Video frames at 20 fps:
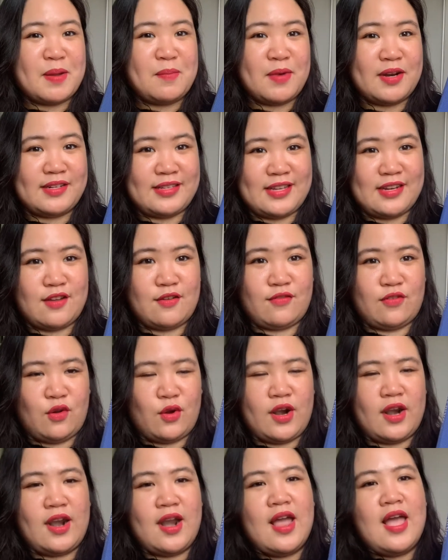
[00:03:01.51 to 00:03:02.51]
Martina
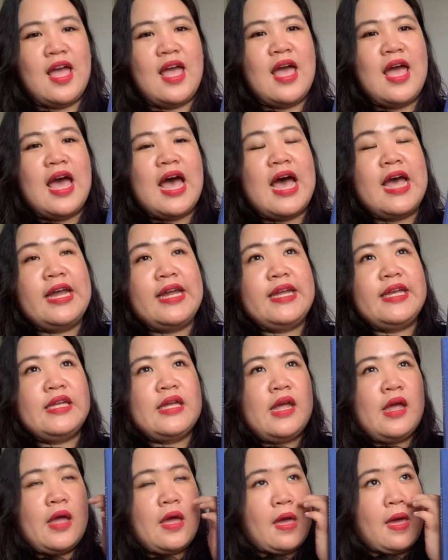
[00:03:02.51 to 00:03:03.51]
Floor.
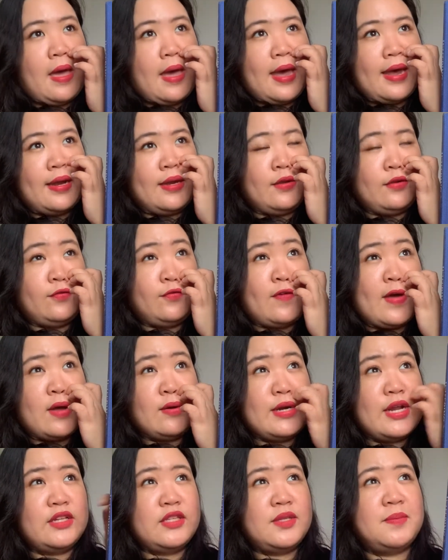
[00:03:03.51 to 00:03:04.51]
I
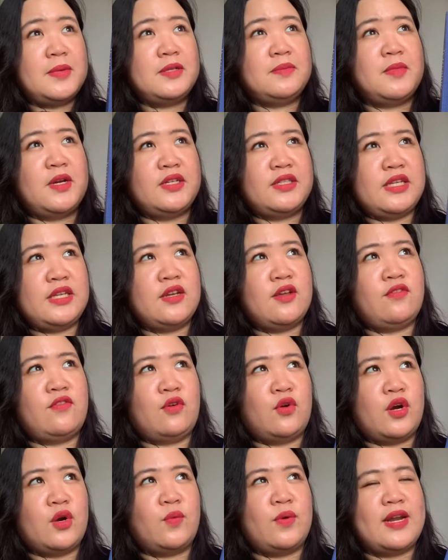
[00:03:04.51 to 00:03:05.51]
found out about Martina
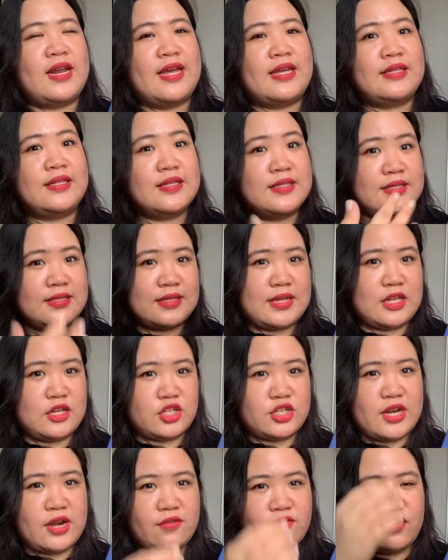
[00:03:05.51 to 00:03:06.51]
Floor when I did
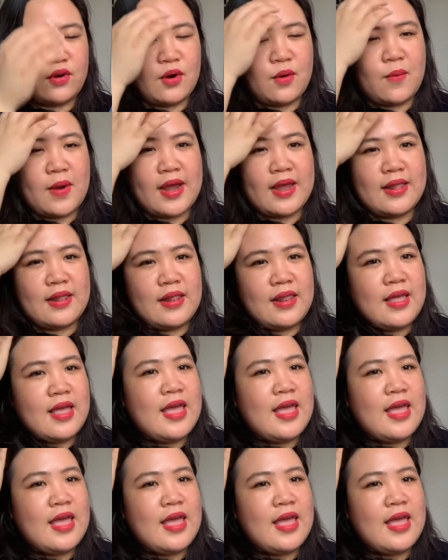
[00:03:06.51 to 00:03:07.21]
Skillshare for a while.